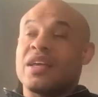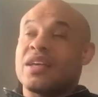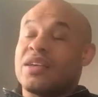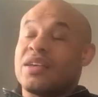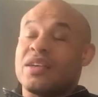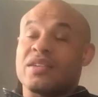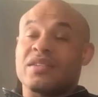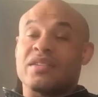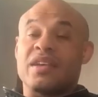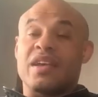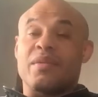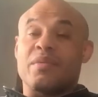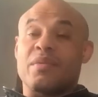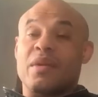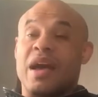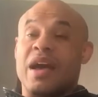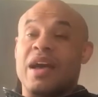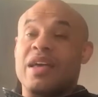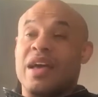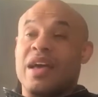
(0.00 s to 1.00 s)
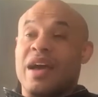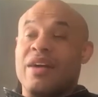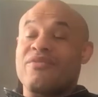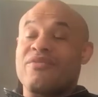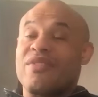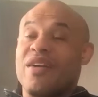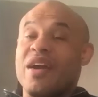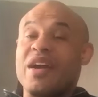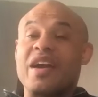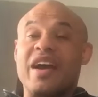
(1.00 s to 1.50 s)
You see him, I'm
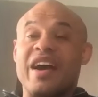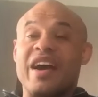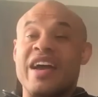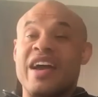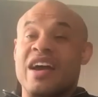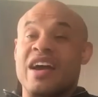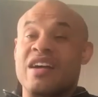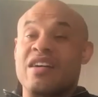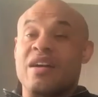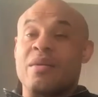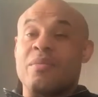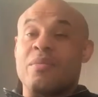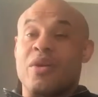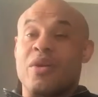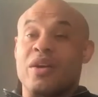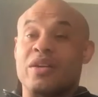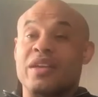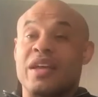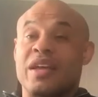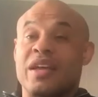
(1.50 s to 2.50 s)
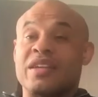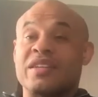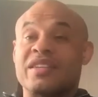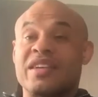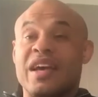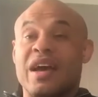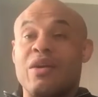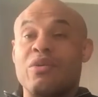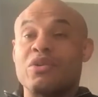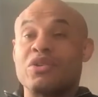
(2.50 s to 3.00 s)
very high on Gamrot, and you
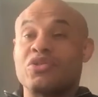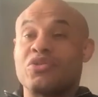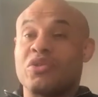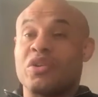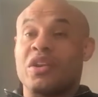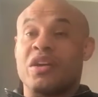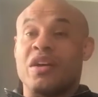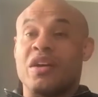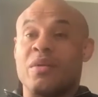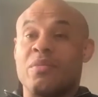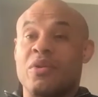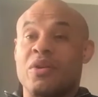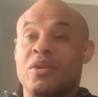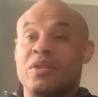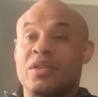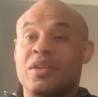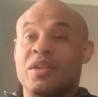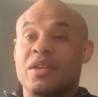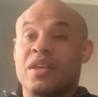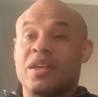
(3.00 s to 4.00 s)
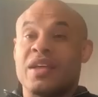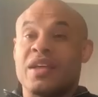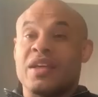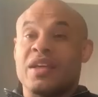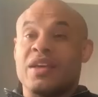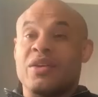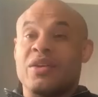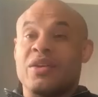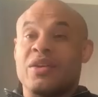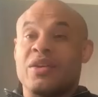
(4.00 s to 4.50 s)
see how he treated Gamrot.
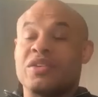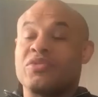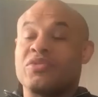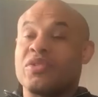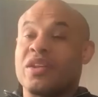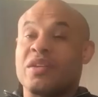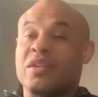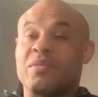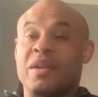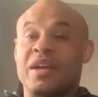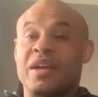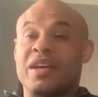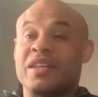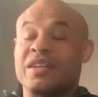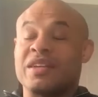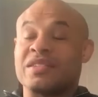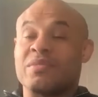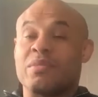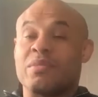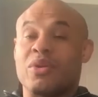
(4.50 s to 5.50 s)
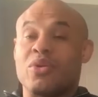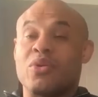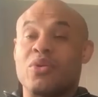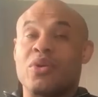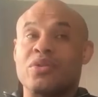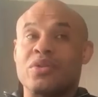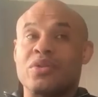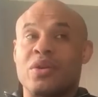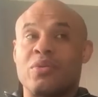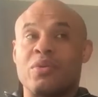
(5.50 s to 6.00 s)
You know, he treated him like he doesn't
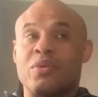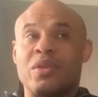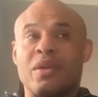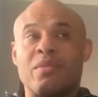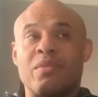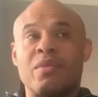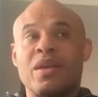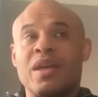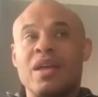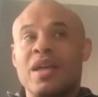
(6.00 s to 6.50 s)
belong in there with him.